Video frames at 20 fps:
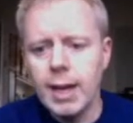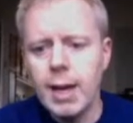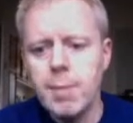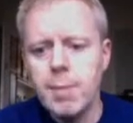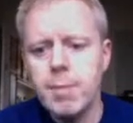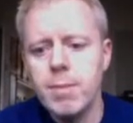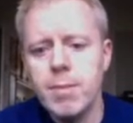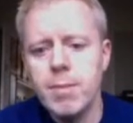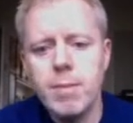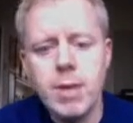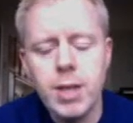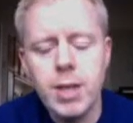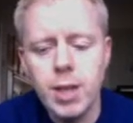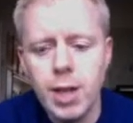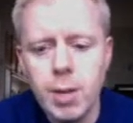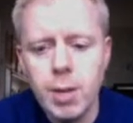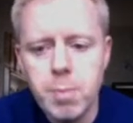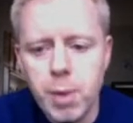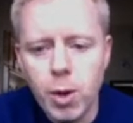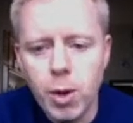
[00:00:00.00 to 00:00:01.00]

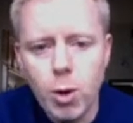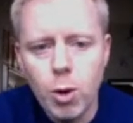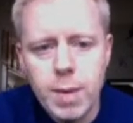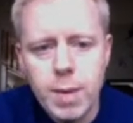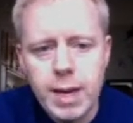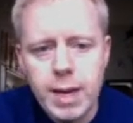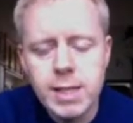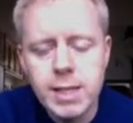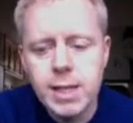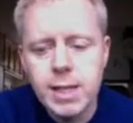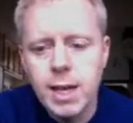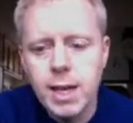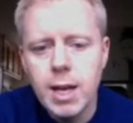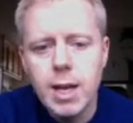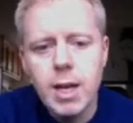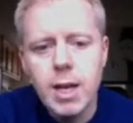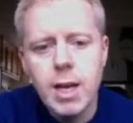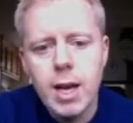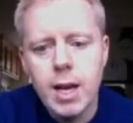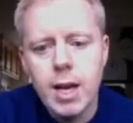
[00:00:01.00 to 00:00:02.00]
by all means,
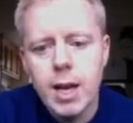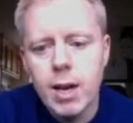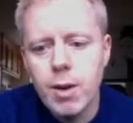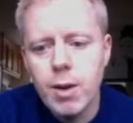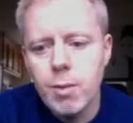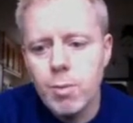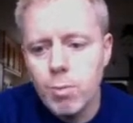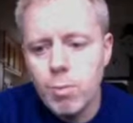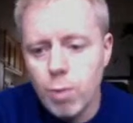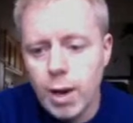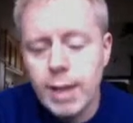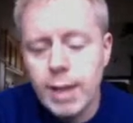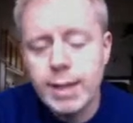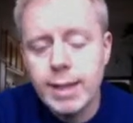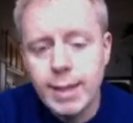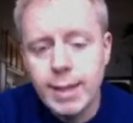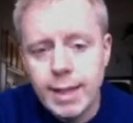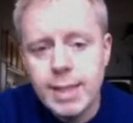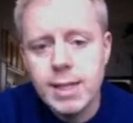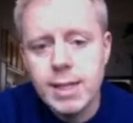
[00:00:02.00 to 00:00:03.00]

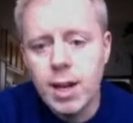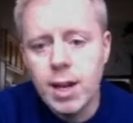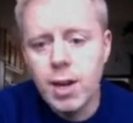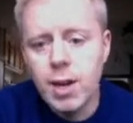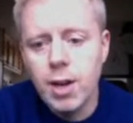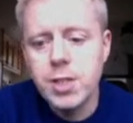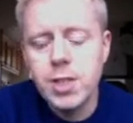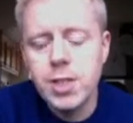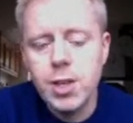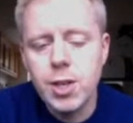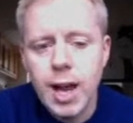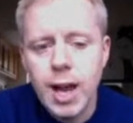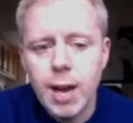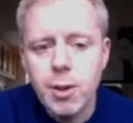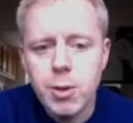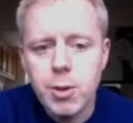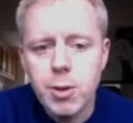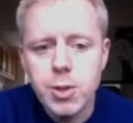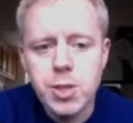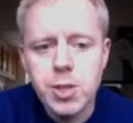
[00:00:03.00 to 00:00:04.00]
write this answer
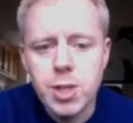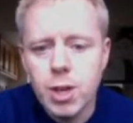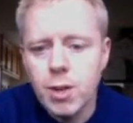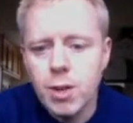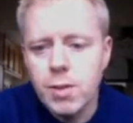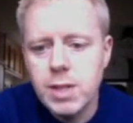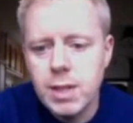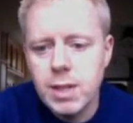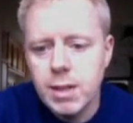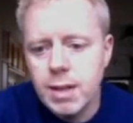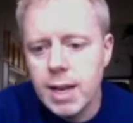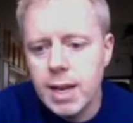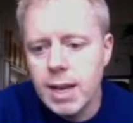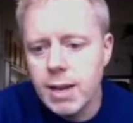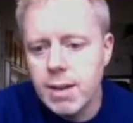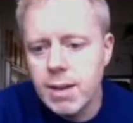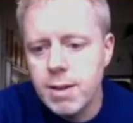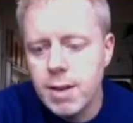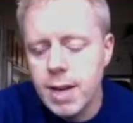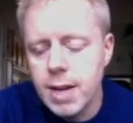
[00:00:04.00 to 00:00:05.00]
out yourselves
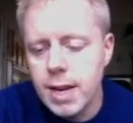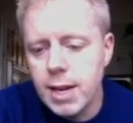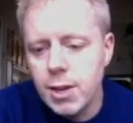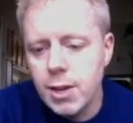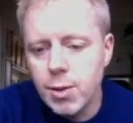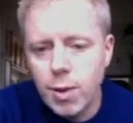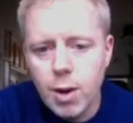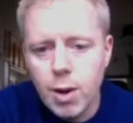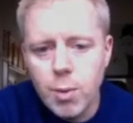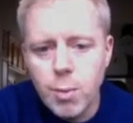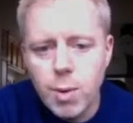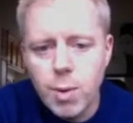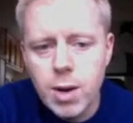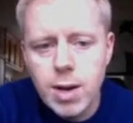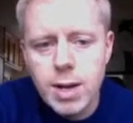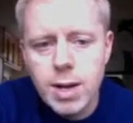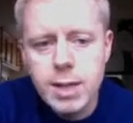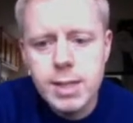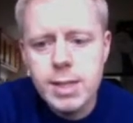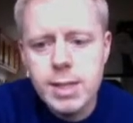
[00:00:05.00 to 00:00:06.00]
in your own
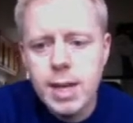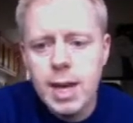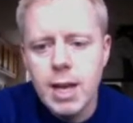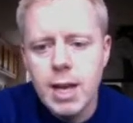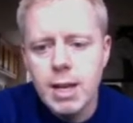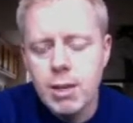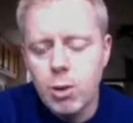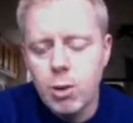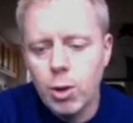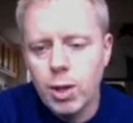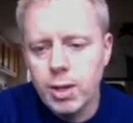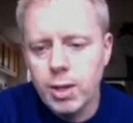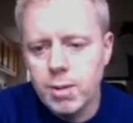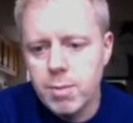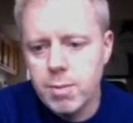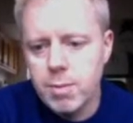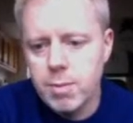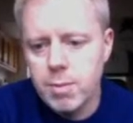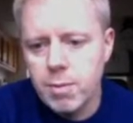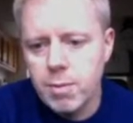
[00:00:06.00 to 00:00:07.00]
words.
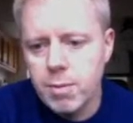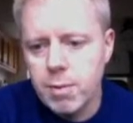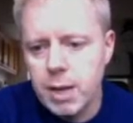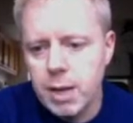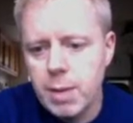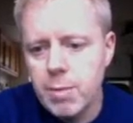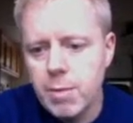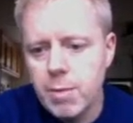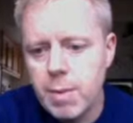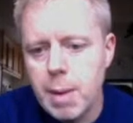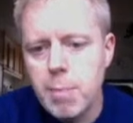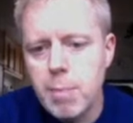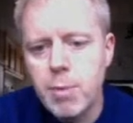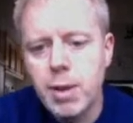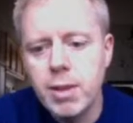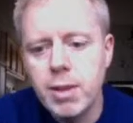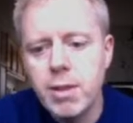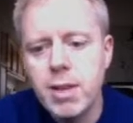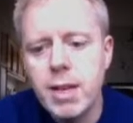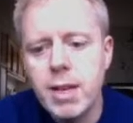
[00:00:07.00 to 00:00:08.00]
Keep
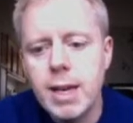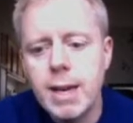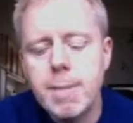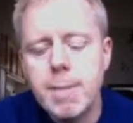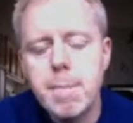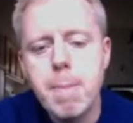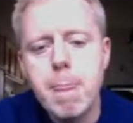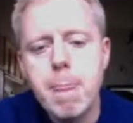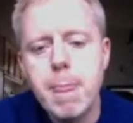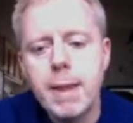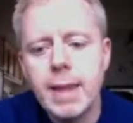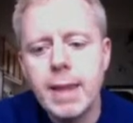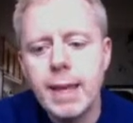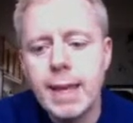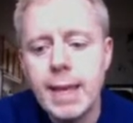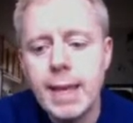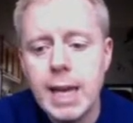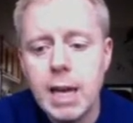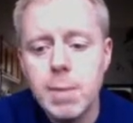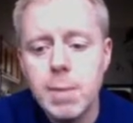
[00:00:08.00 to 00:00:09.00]
remembering the
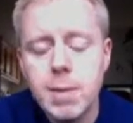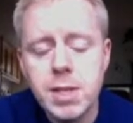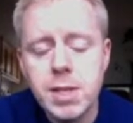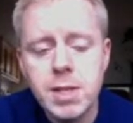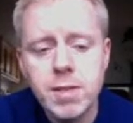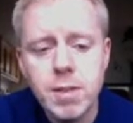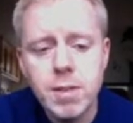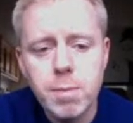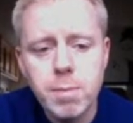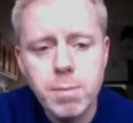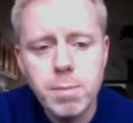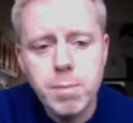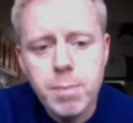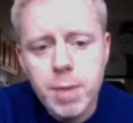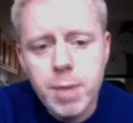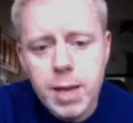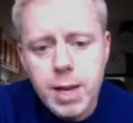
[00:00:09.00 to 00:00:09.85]
key elements of the